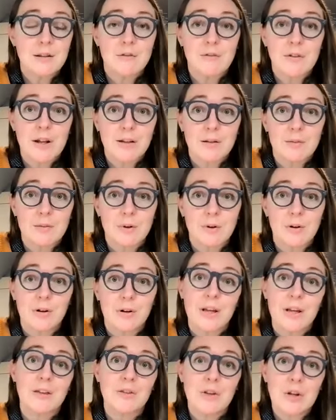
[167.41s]

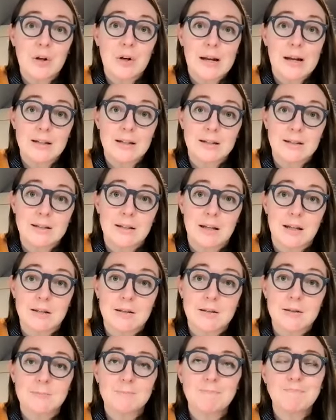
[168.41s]
available in the United
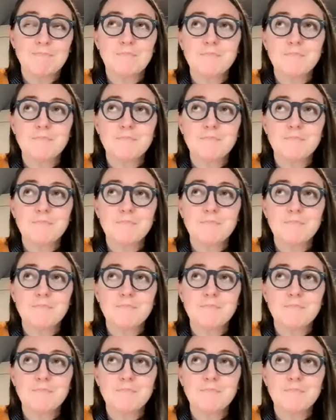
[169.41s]
States.